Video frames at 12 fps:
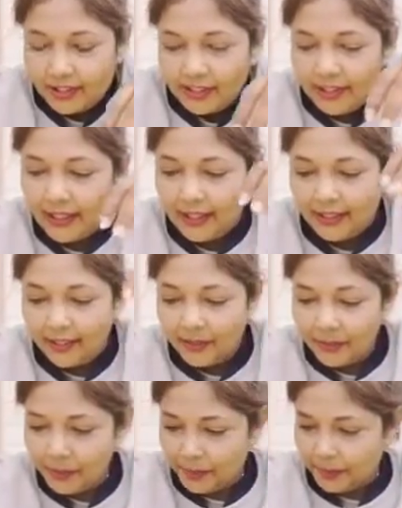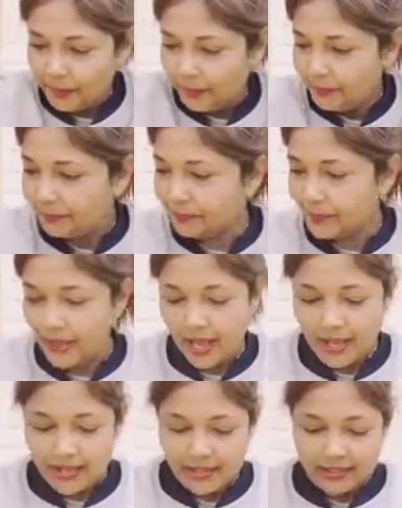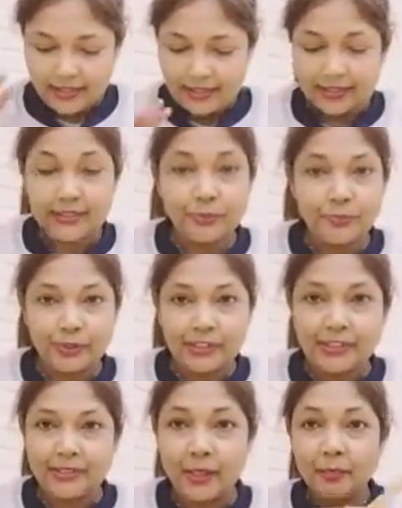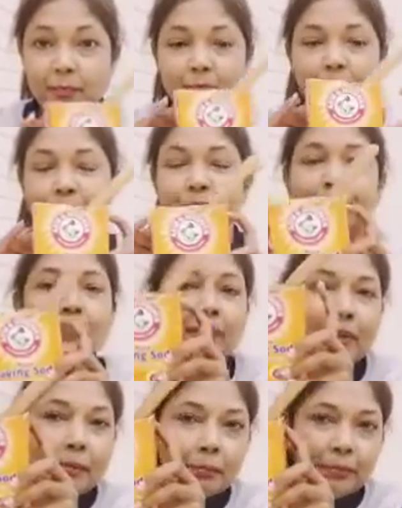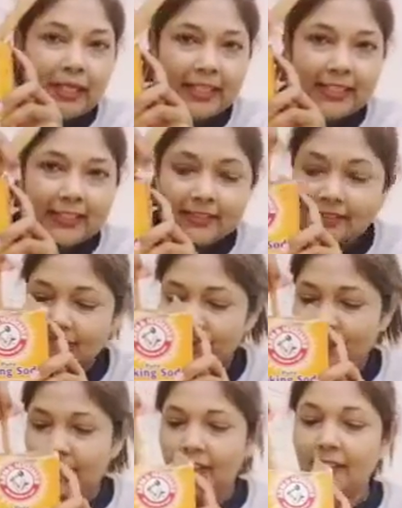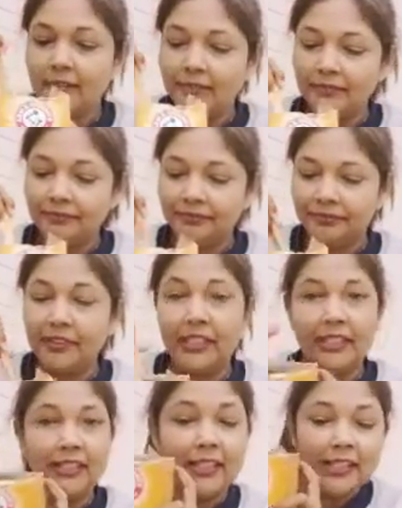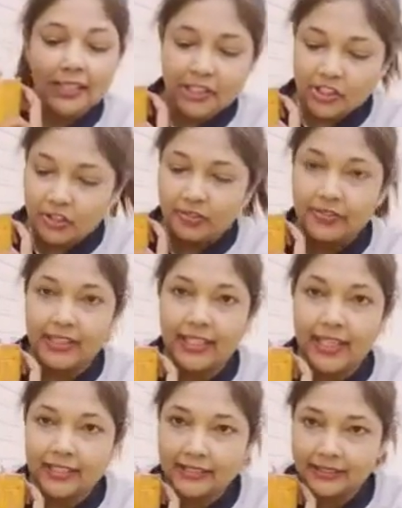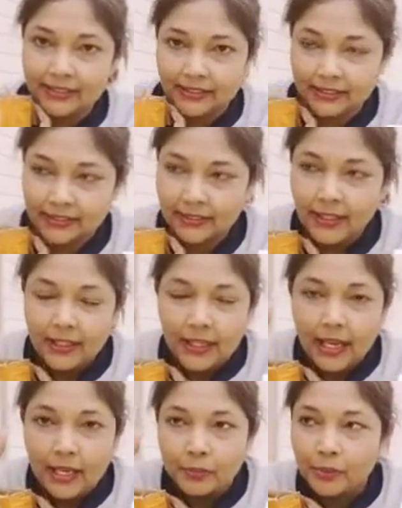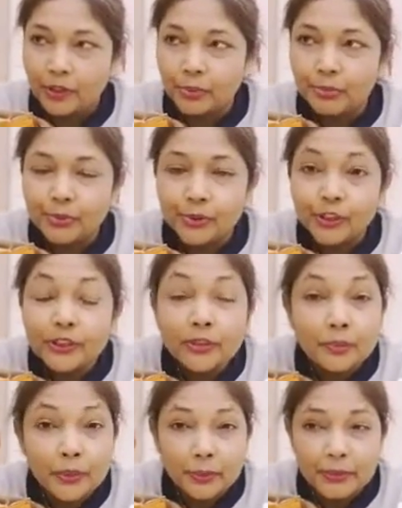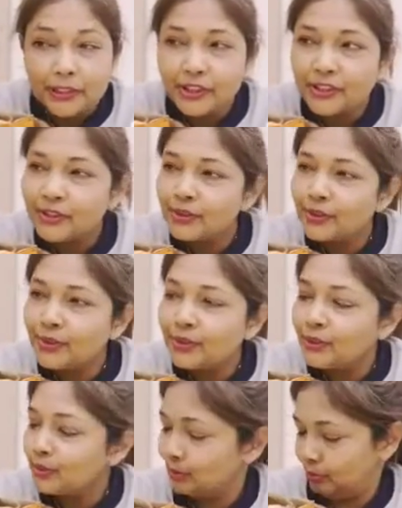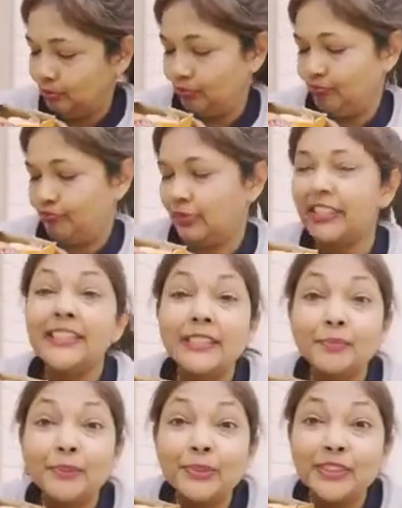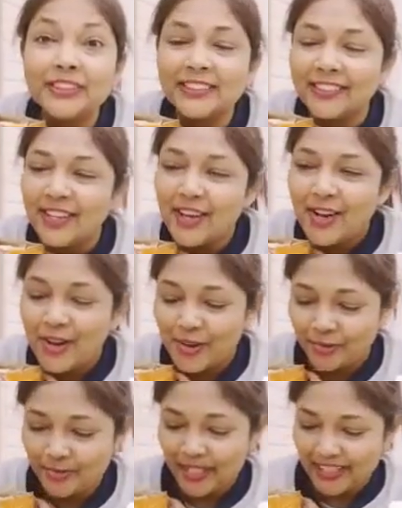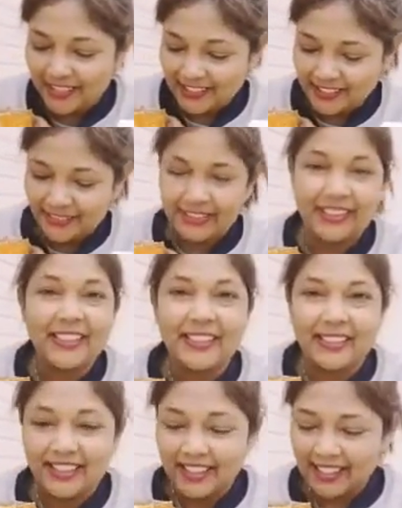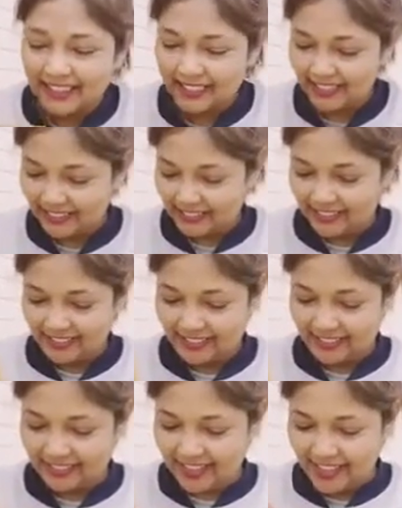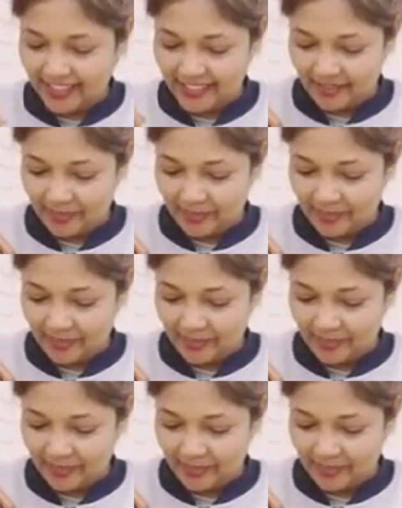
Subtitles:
Now, let's put some baking soda in each of the glasses. I'm going to put maybe 2 teaspoons of baking soda in the glasses. All right.